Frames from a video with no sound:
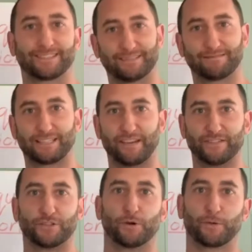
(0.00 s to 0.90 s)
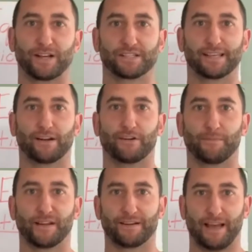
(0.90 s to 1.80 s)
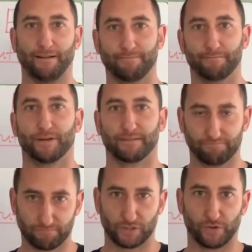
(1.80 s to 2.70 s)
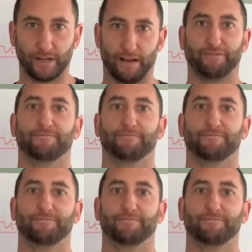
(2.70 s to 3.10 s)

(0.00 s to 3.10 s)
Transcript: given 2 equations that aren't up there yet, but soon enough. In